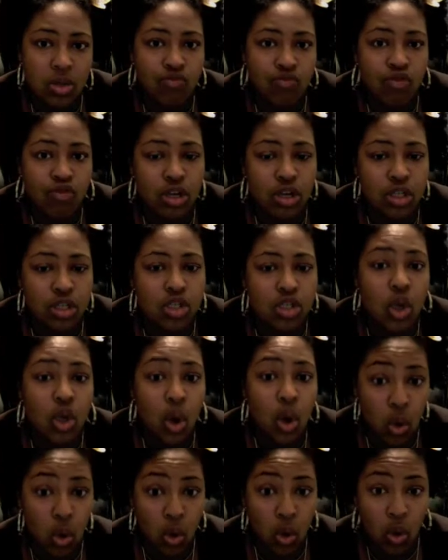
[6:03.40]
Raw
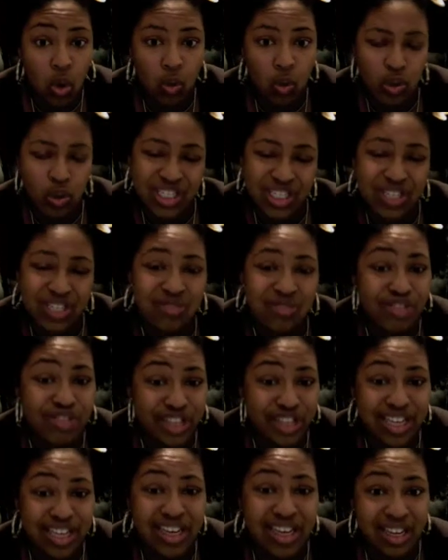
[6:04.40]
Soul, which is really
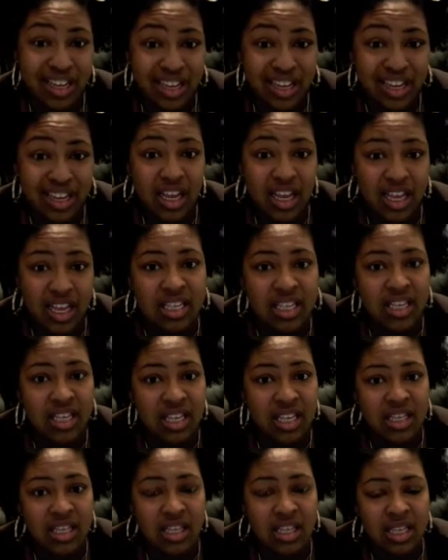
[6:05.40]
good.
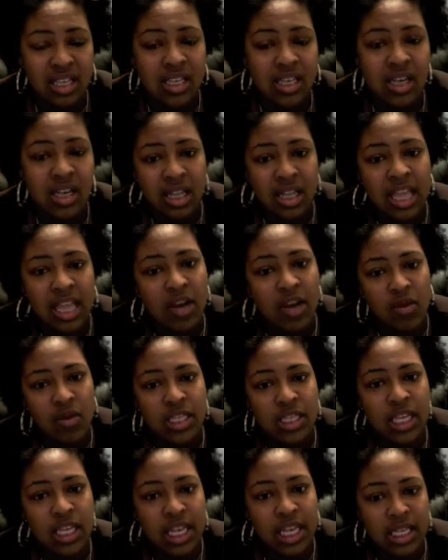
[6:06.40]
It's good like
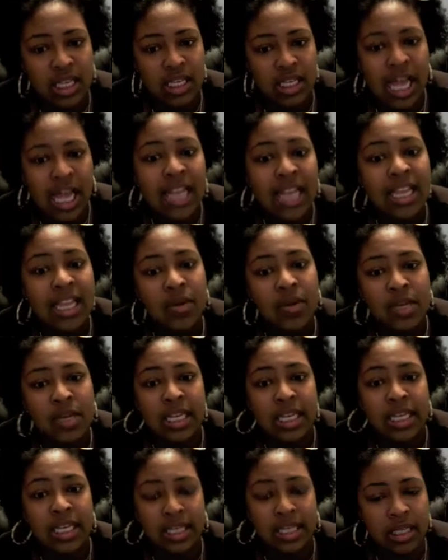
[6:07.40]
Quintessence. I like
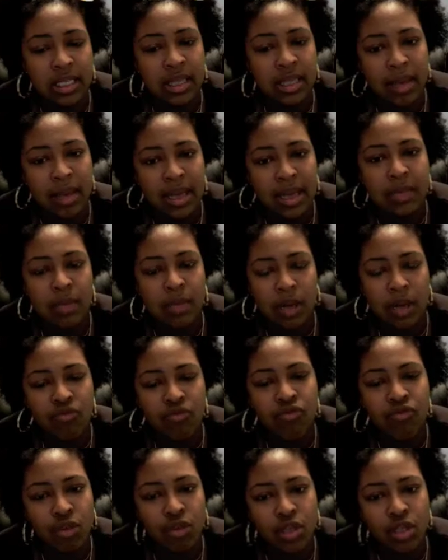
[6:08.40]
Quintessence the best, but
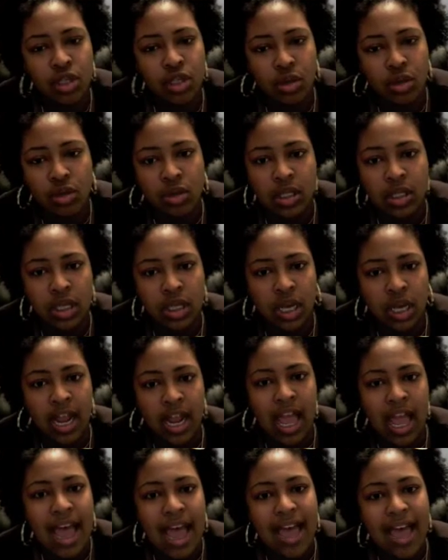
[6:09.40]
Raw Soul is good.
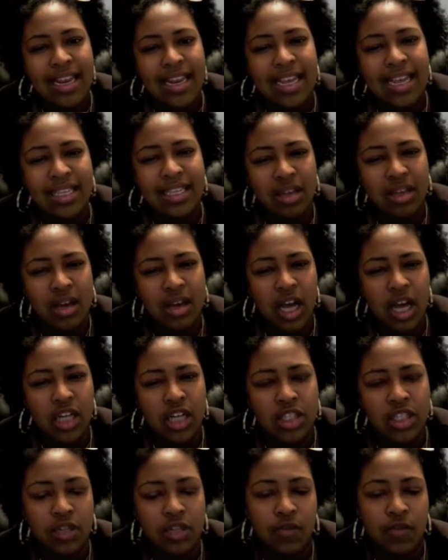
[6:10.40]
That's on
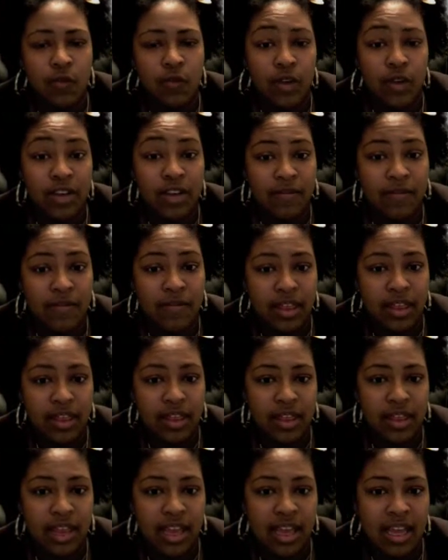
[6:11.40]
145th
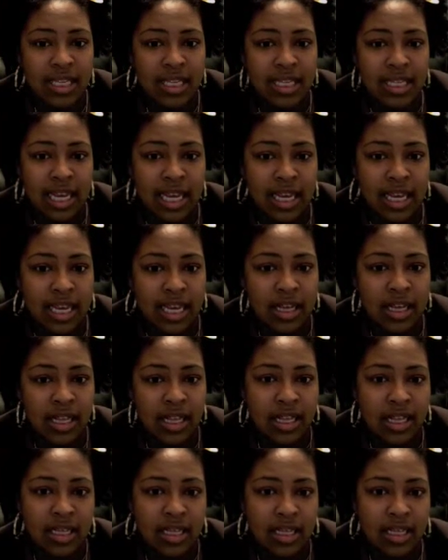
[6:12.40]
and St.
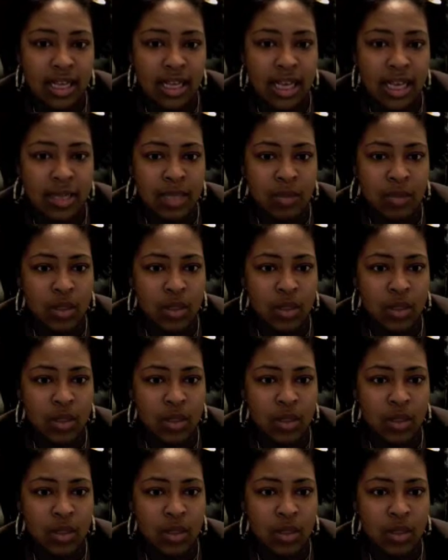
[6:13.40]
Nicholas. It's